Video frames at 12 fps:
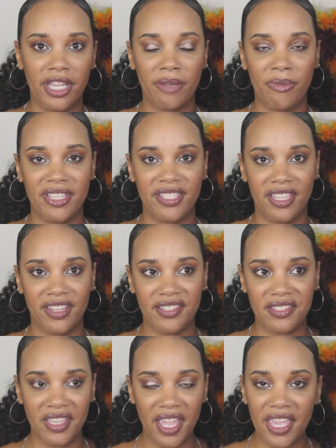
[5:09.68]
like my skin
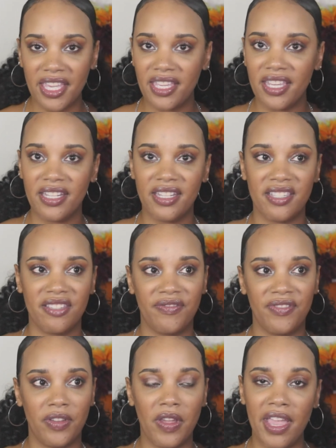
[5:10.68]
is cakey, it doesn't
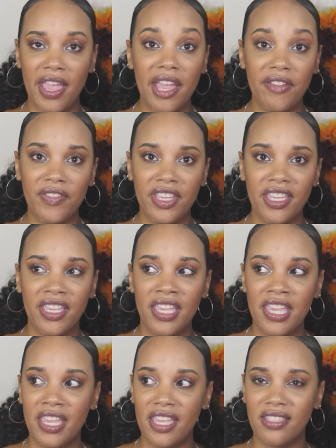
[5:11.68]
feel heavy,
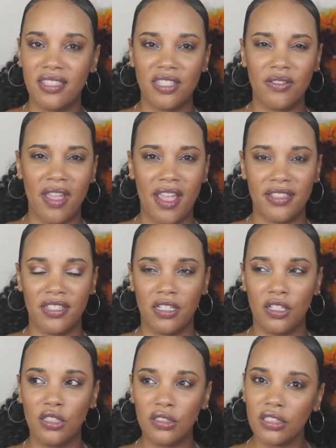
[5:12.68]
it still has
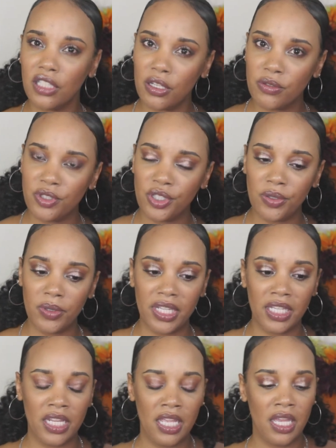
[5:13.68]
a glow to
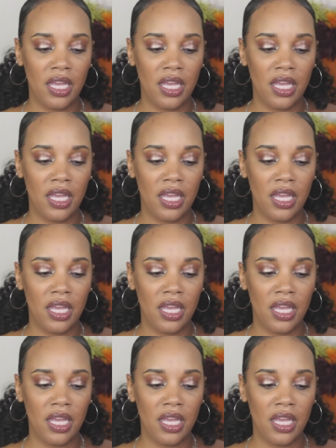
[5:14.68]
it.